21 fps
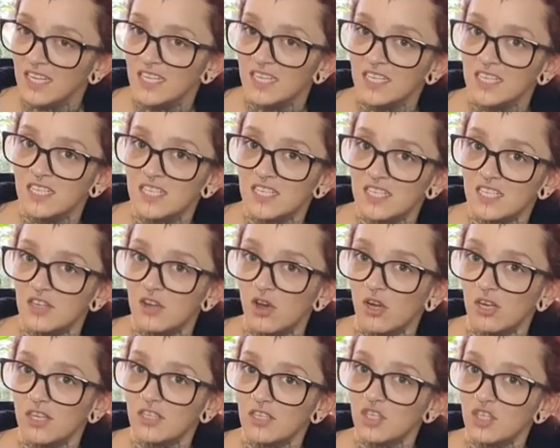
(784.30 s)
is
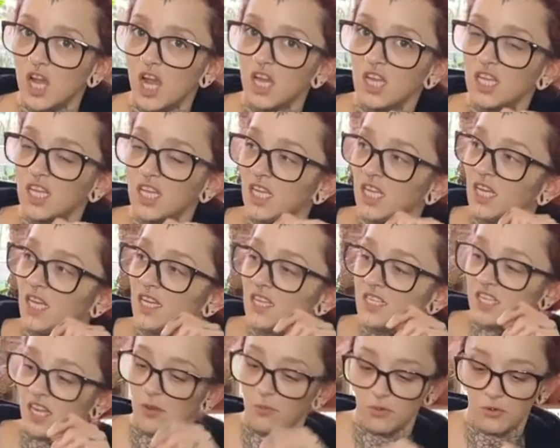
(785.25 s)
not as chunky
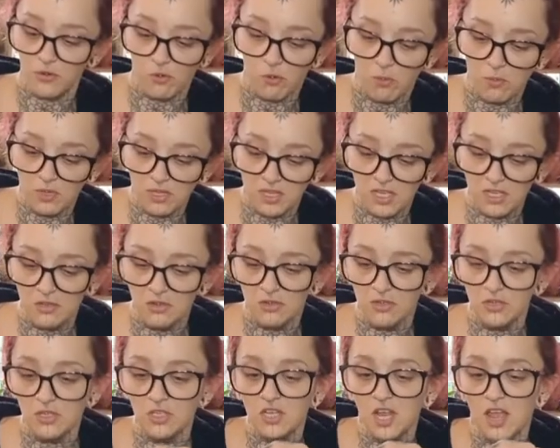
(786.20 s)
as I would normally
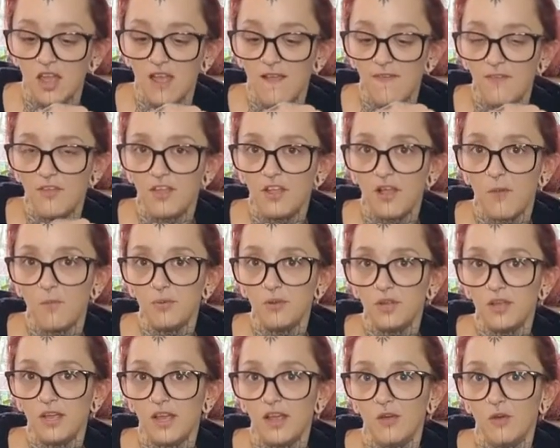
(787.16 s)
use. The
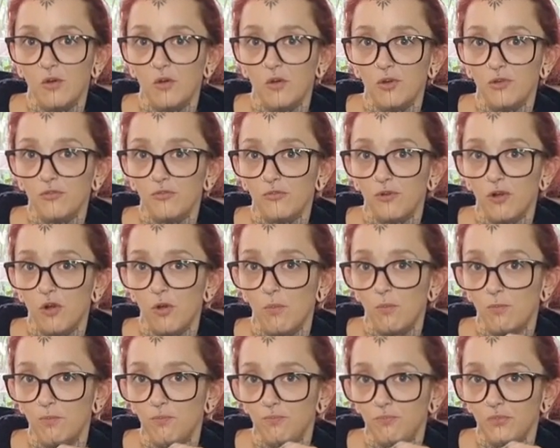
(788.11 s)
company I order
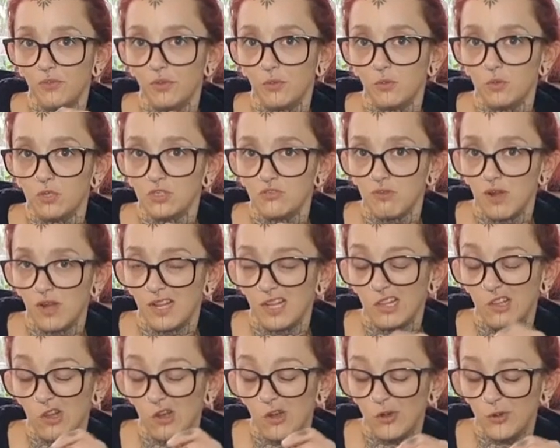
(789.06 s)
from was
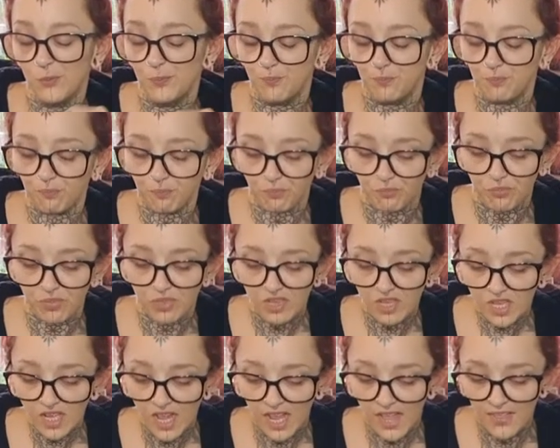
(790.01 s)
running low
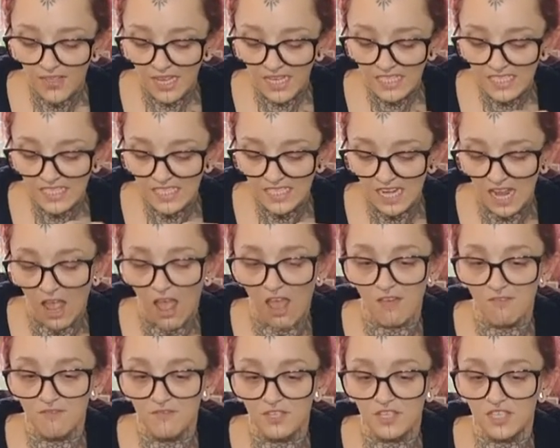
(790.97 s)
and they didn't
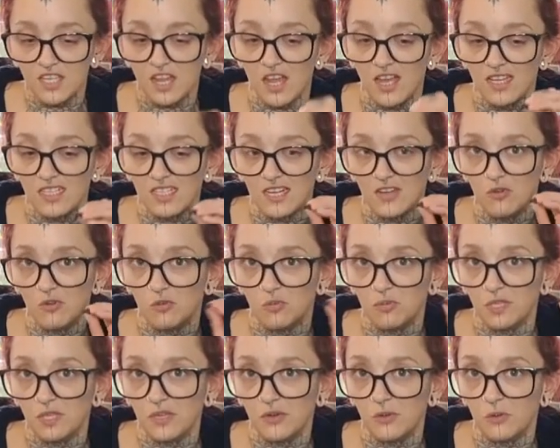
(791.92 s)
have the size I
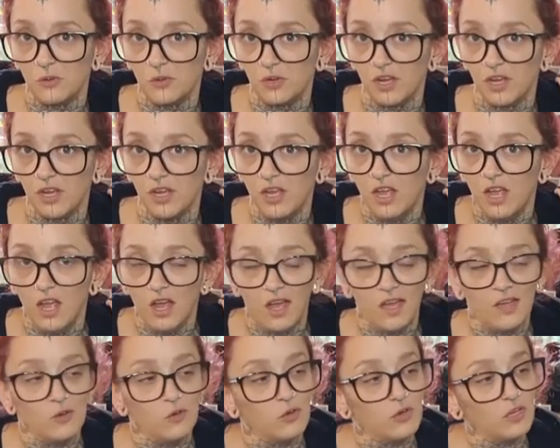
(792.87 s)
normally order.
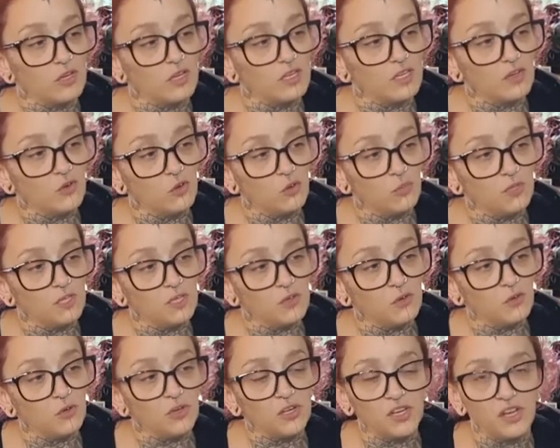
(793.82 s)
I order it,
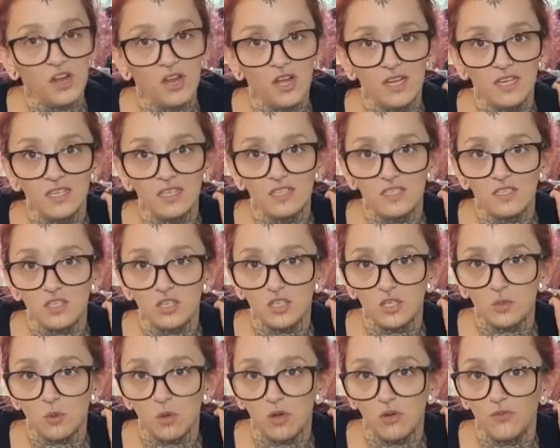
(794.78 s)
normally order 9 to
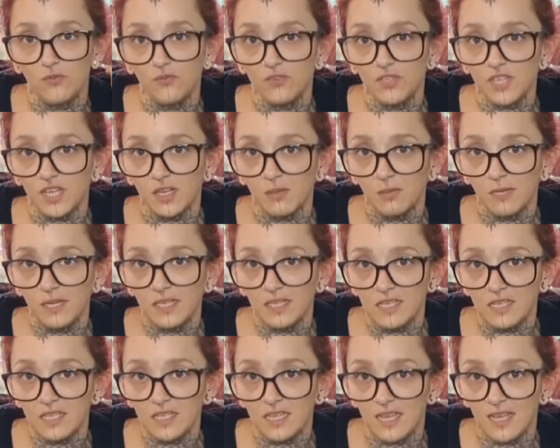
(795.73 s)
12
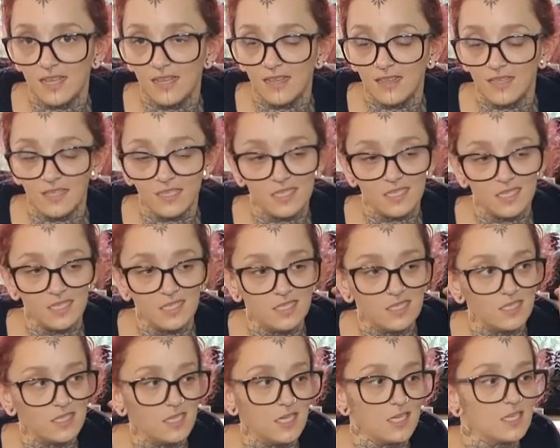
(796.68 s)
centimeters and this
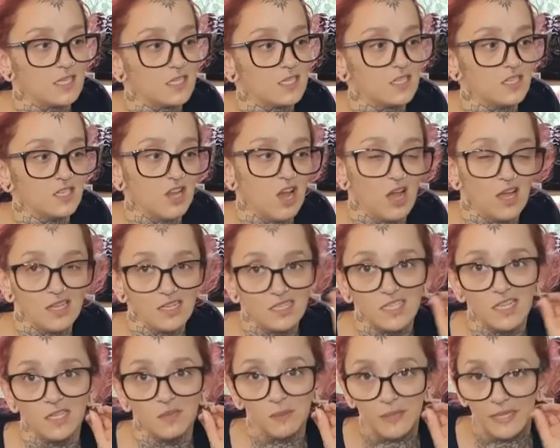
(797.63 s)
is 6 to
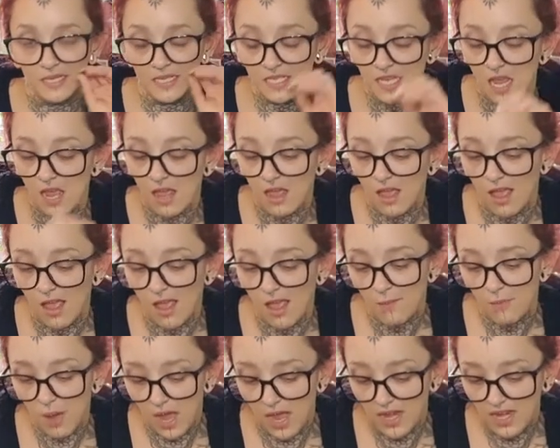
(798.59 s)
9 centimeters.
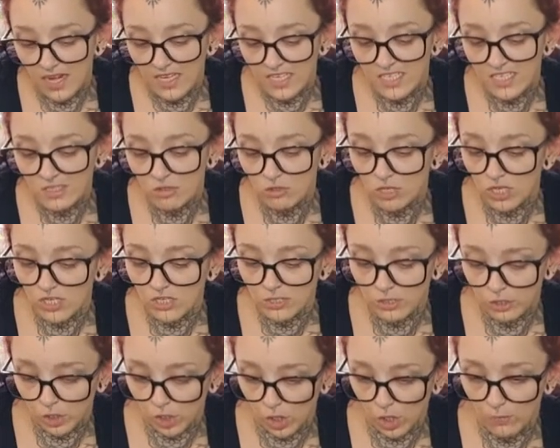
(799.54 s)
But it still does
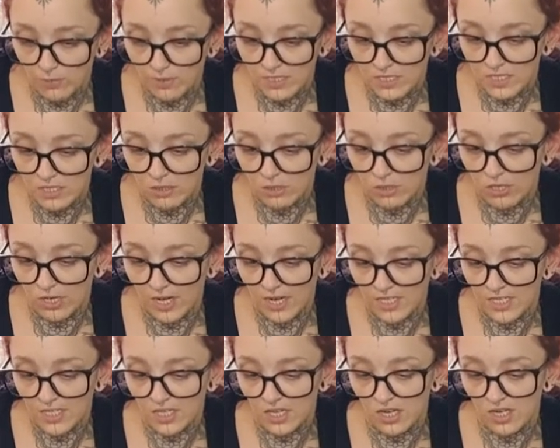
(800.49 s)
the job. It still
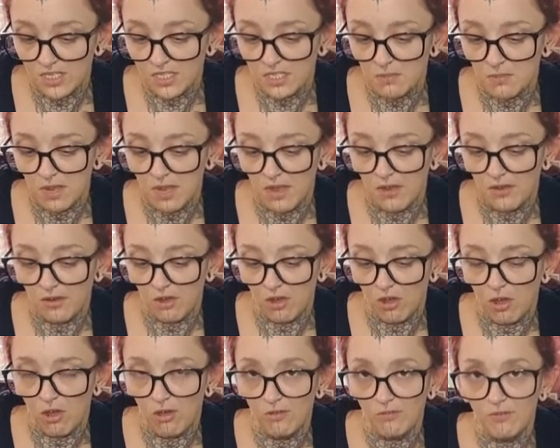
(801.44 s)
creates a nice amount
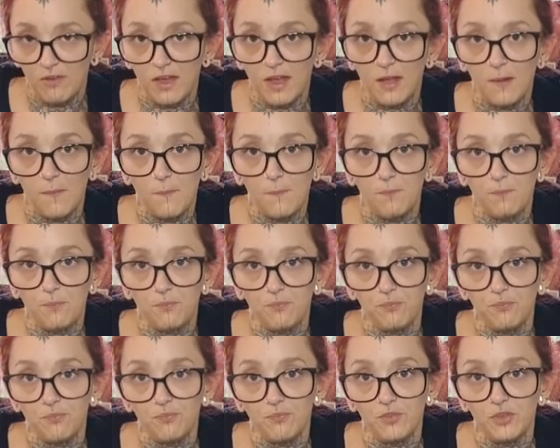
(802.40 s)
of, um,
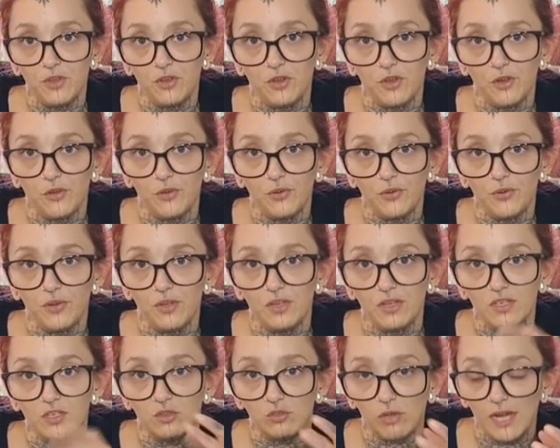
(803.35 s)
you know,
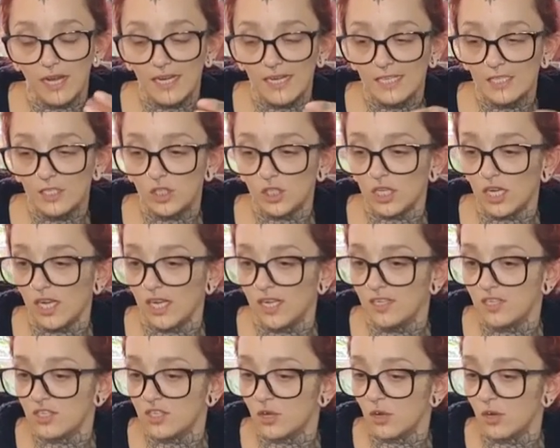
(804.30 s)
drainage
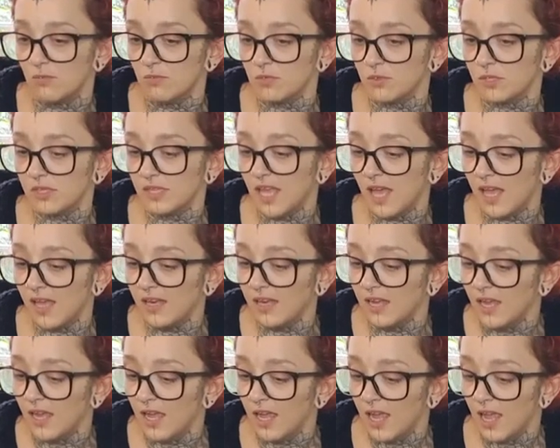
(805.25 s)
and so I'm doing that.
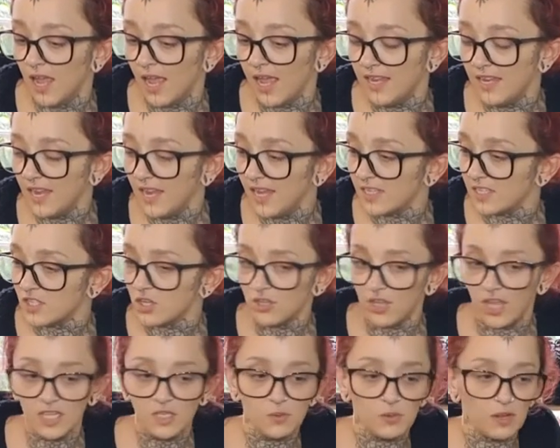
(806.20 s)
And yeah,
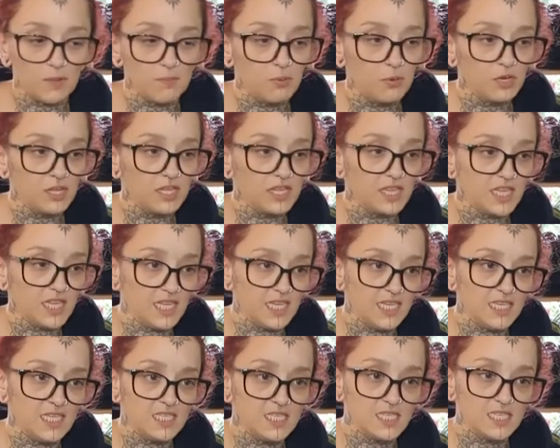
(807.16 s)
so that's what I'm putting
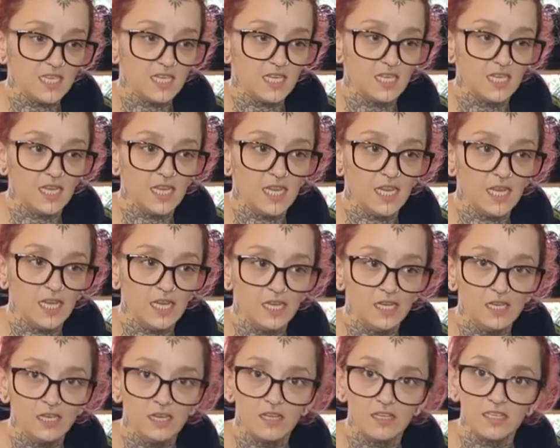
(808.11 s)
these
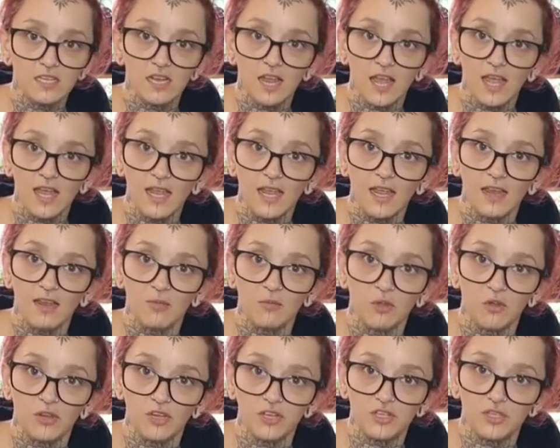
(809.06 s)
in today and
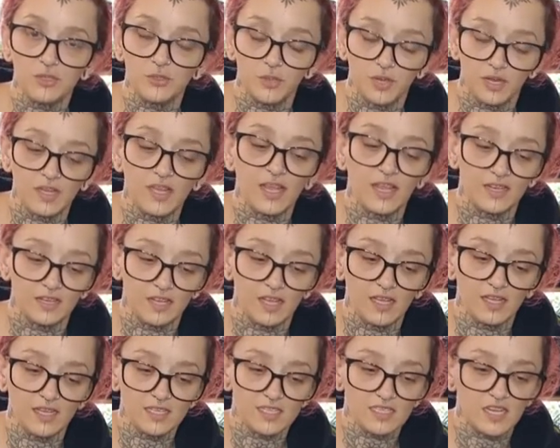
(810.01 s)
I'm going to again
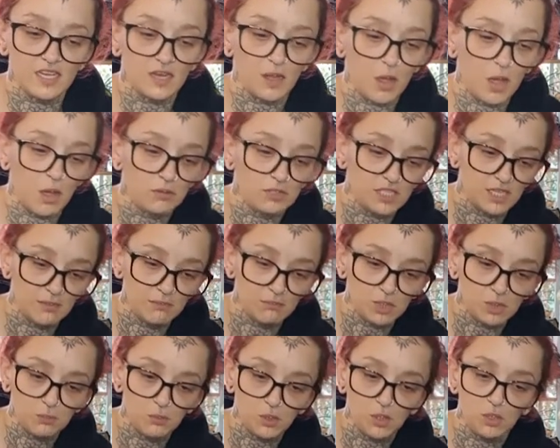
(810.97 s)
like I said I'll
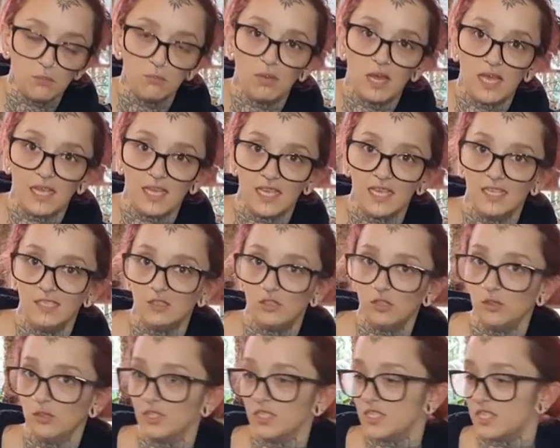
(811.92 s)
attempt to put them back
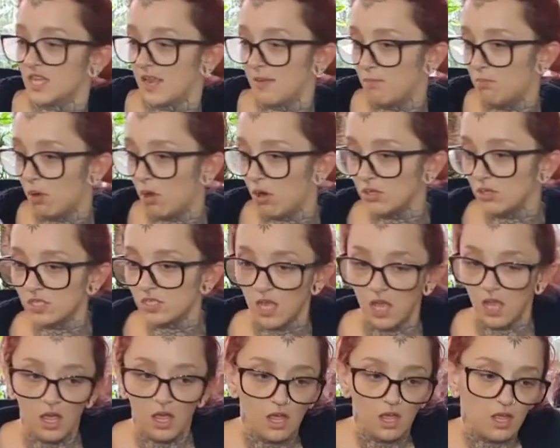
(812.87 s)
into the same
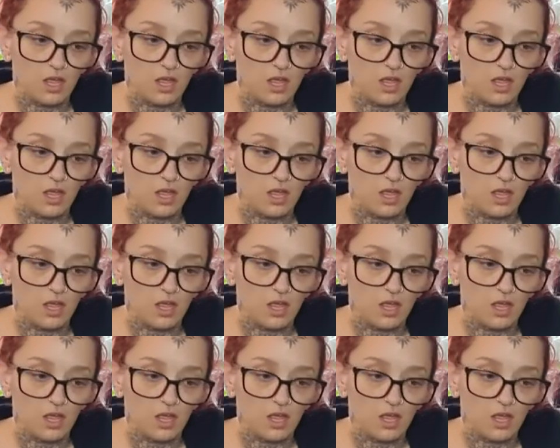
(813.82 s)
pots